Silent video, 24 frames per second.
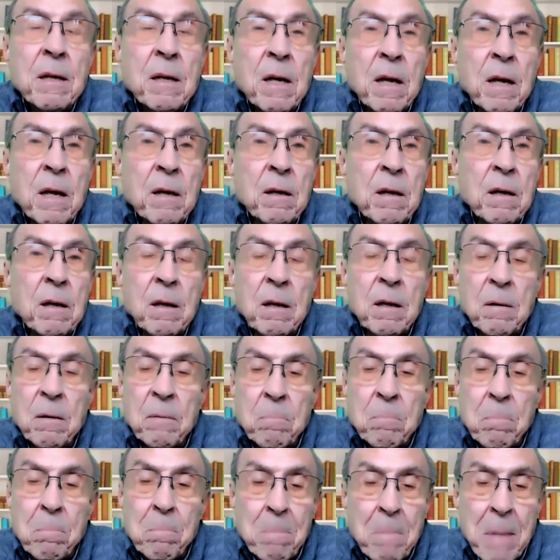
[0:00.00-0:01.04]
uh,
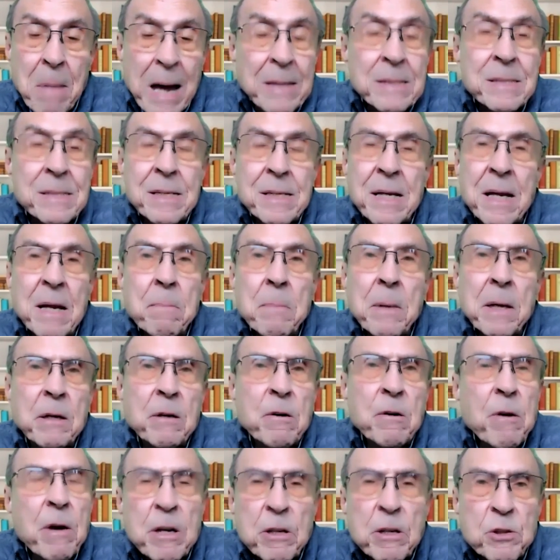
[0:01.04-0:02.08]
mass
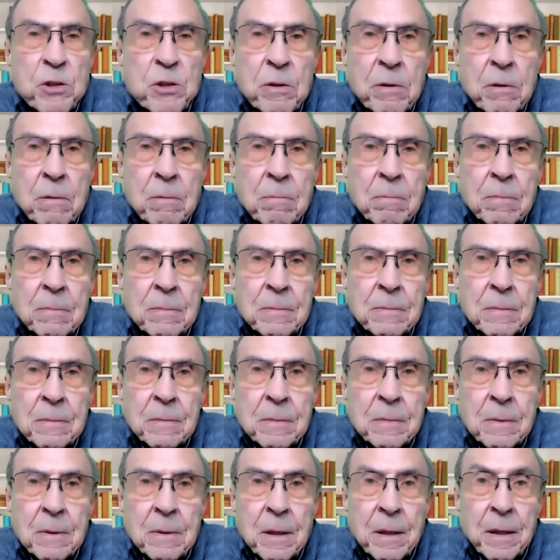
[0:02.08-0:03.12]
immigration,
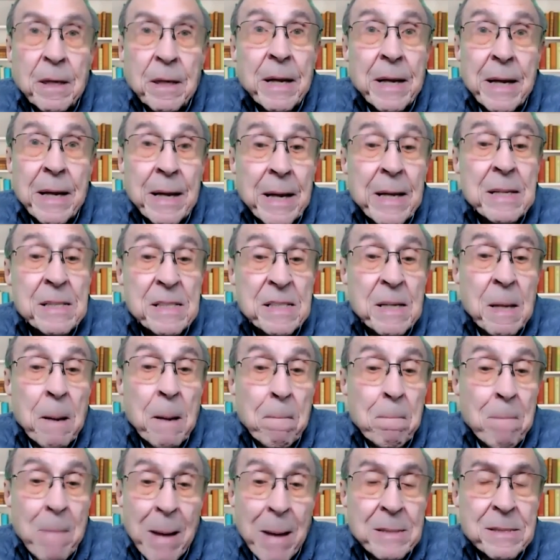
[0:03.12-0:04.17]
and it is
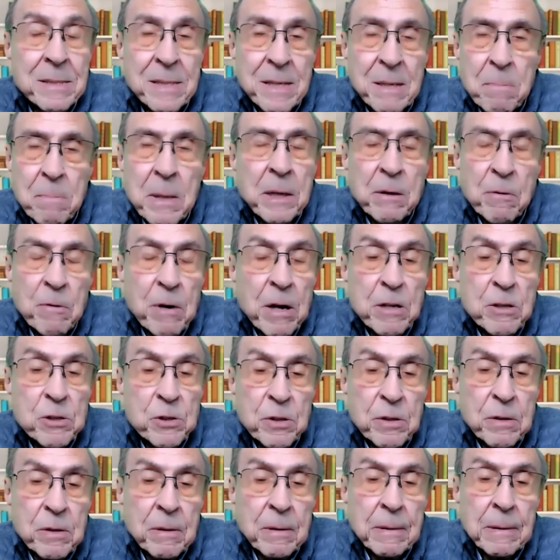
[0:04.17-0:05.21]
mass
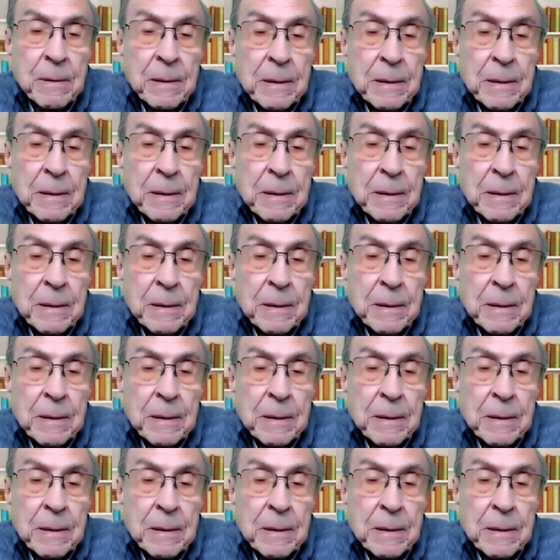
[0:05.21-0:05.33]
immigration,